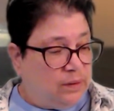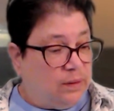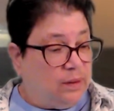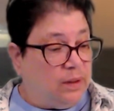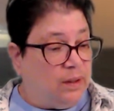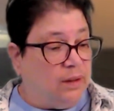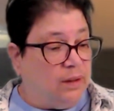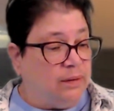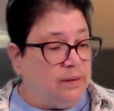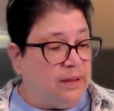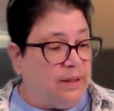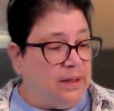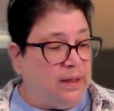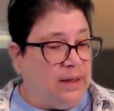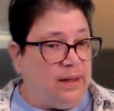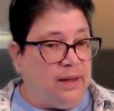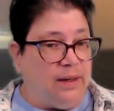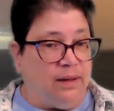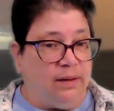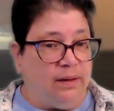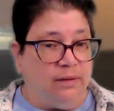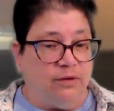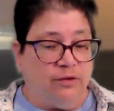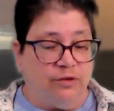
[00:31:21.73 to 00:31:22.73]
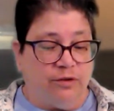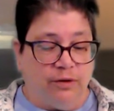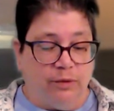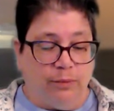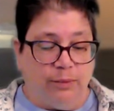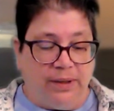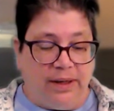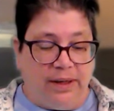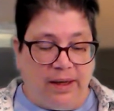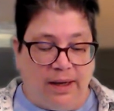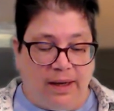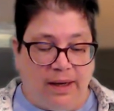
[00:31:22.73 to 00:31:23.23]
Okay, so
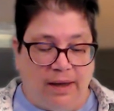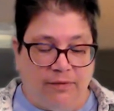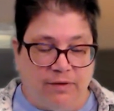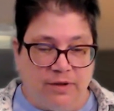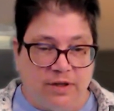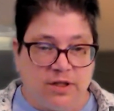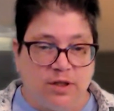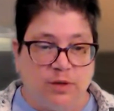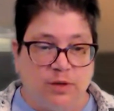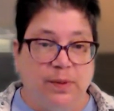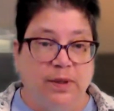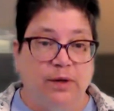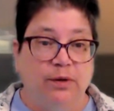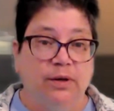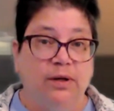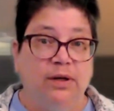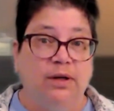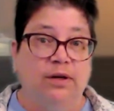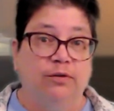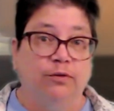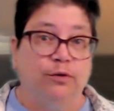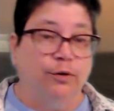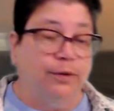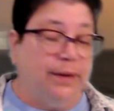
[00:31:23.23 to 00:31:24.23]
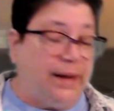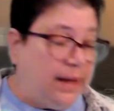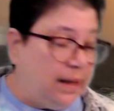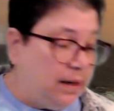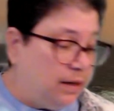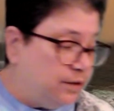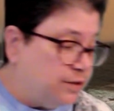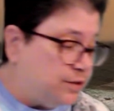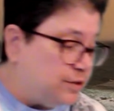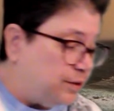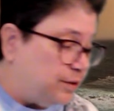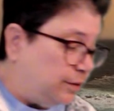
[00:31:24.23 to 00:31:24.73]
we have the spirit of
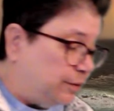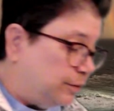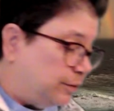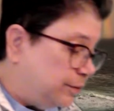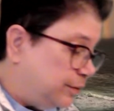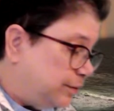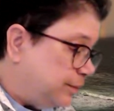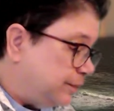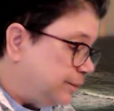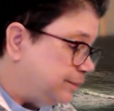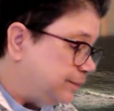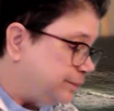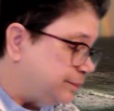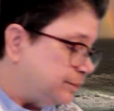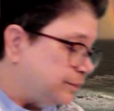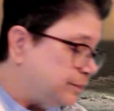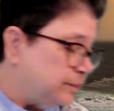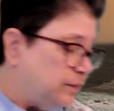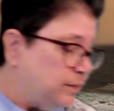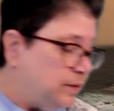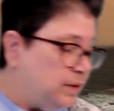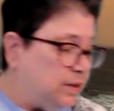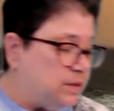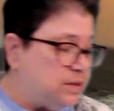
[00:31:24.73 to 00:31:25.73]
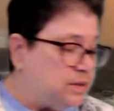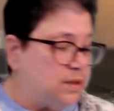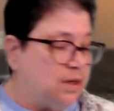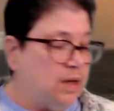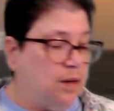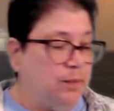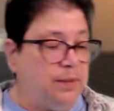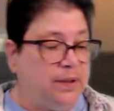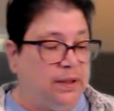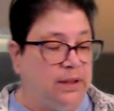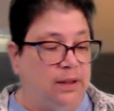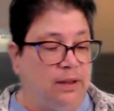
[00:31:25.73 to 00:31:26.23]
gratitude that's
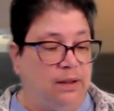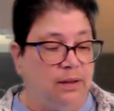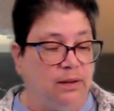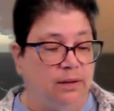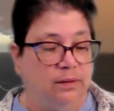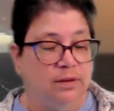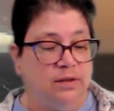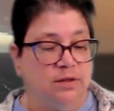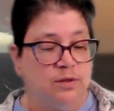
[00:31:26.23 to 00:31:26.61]
coming in.